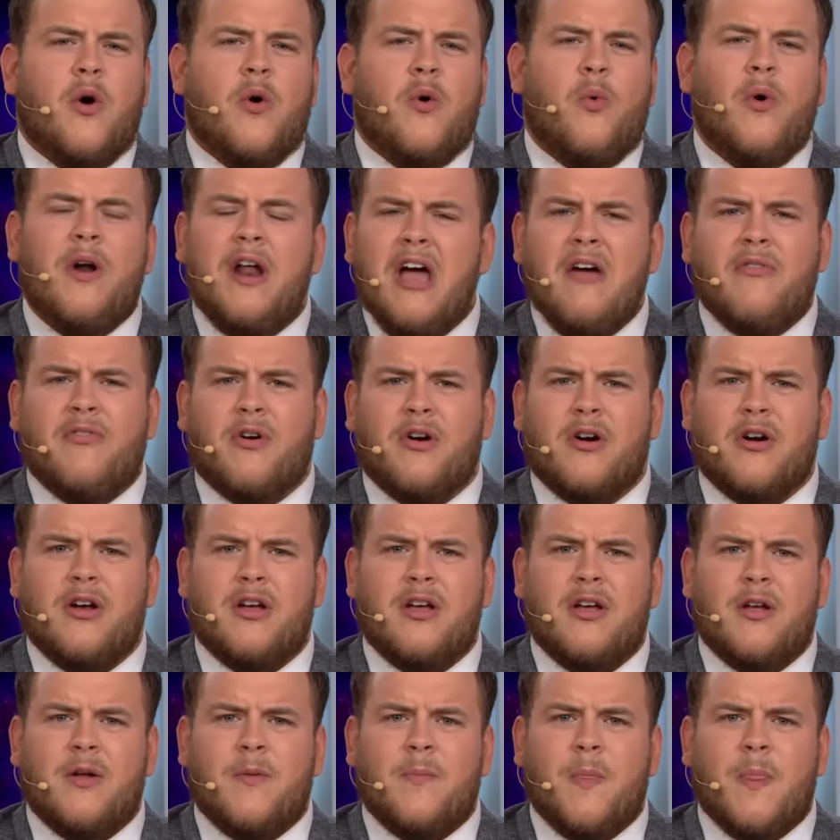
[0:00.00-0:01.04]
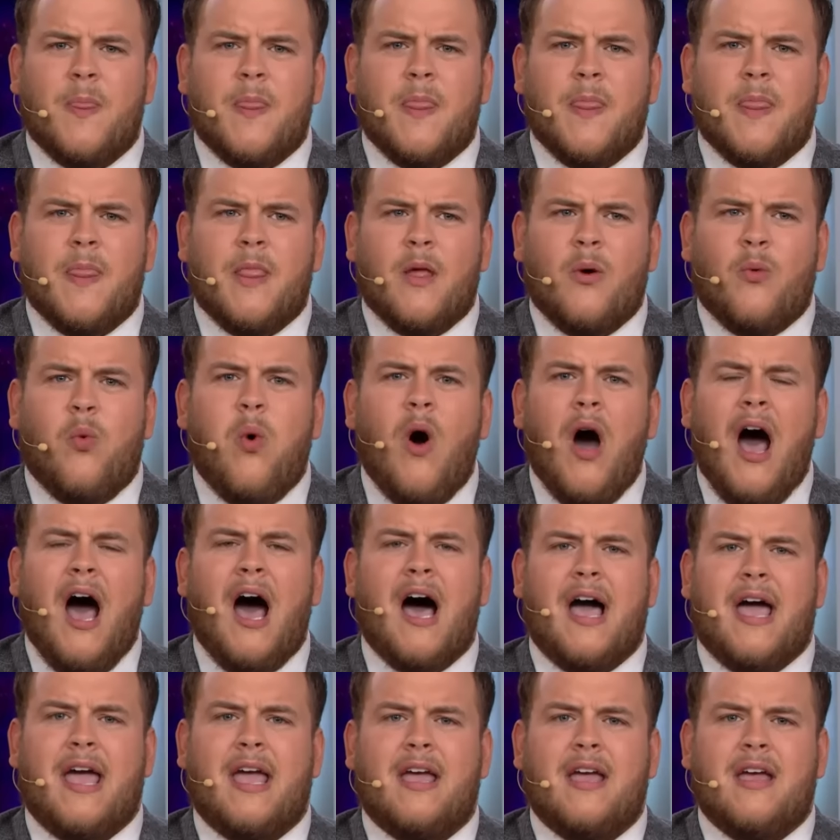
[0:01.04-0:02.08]
whatever?
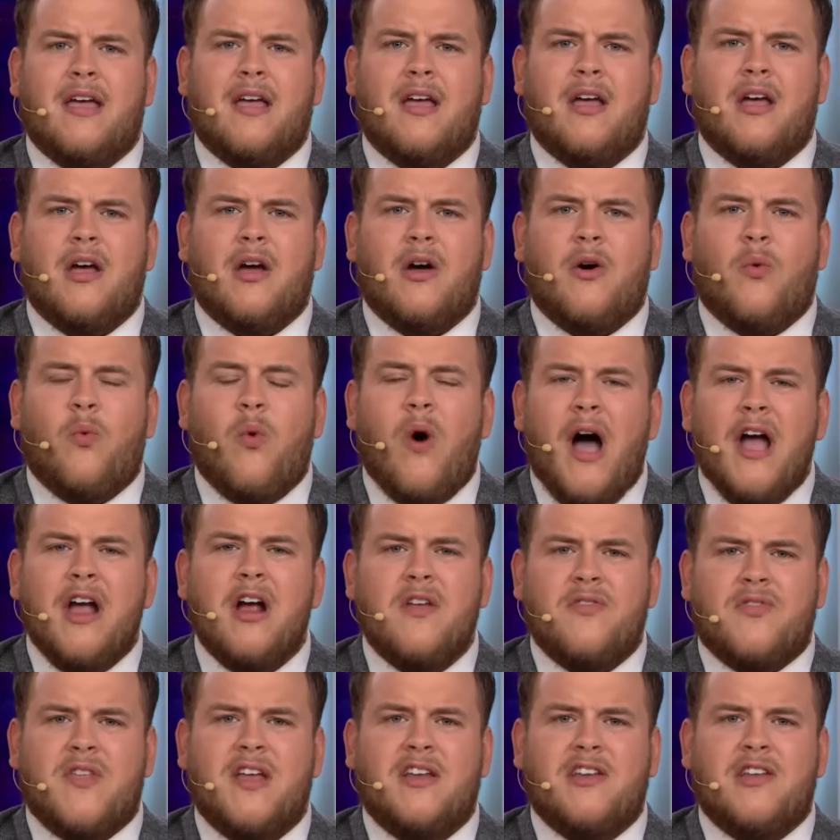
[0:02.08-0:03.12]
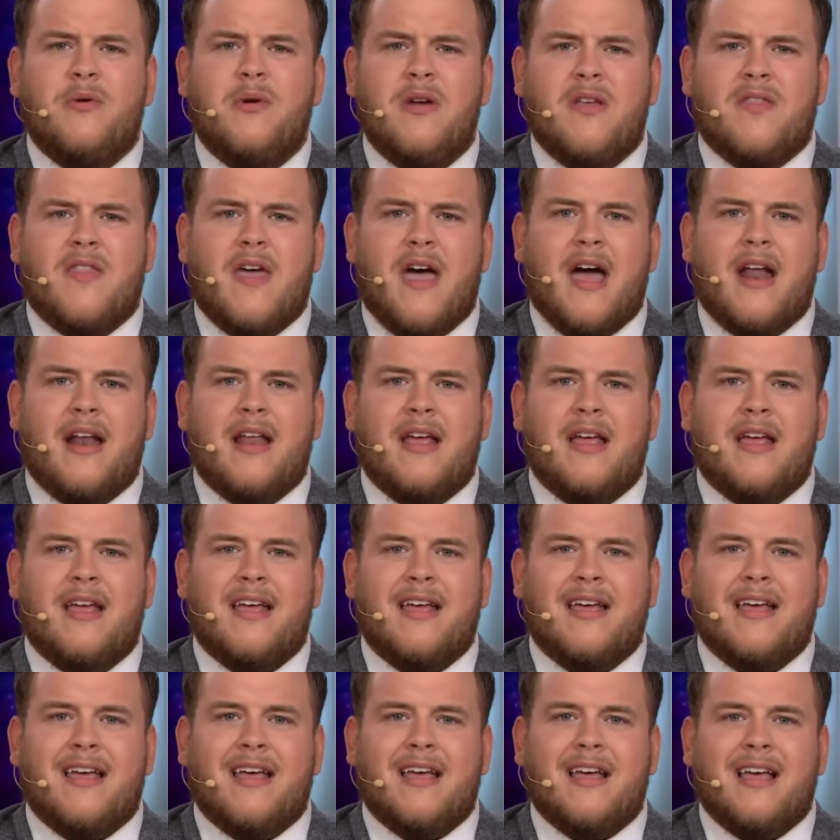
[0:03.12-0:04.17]
Why? Why aren't they doing that?
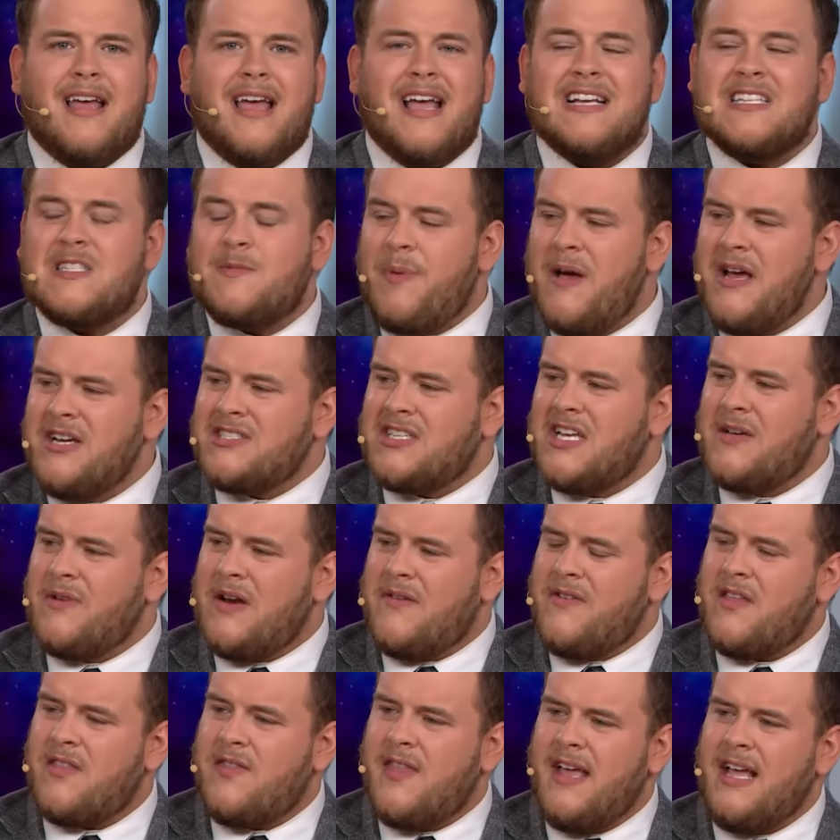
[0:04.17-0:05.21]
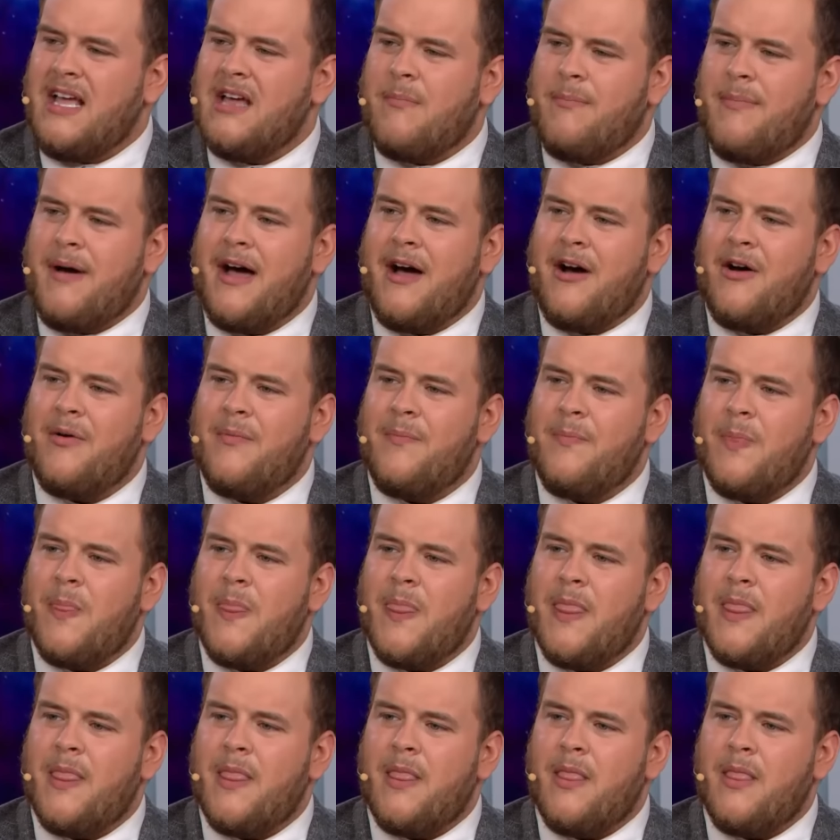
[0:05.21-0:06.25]
Especially when you think about,
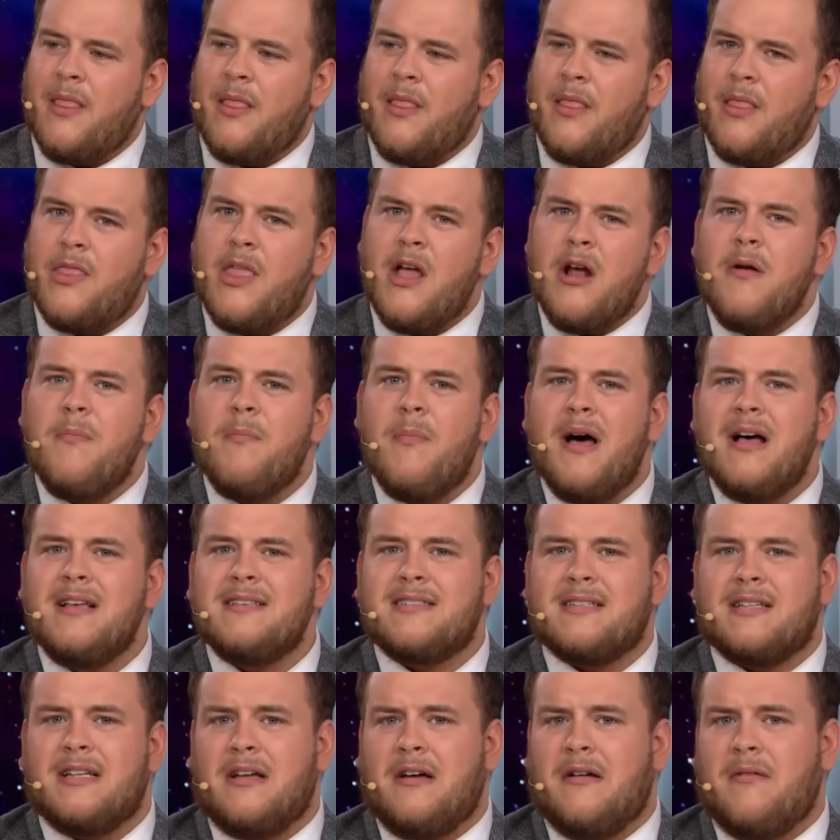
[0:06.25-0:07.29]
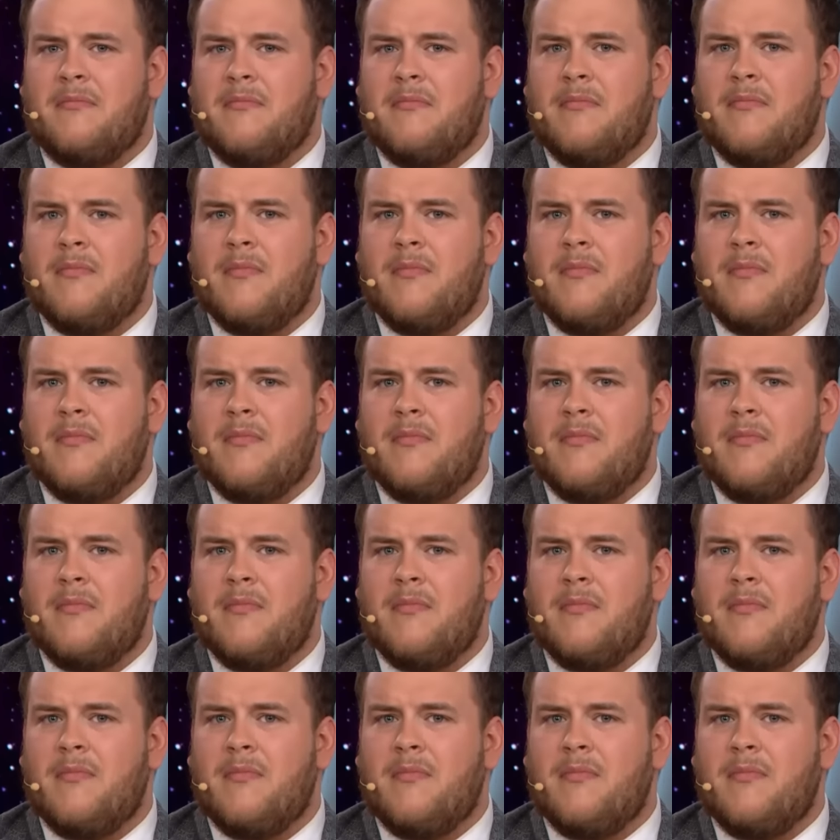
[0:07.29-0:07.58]
they're Muslim.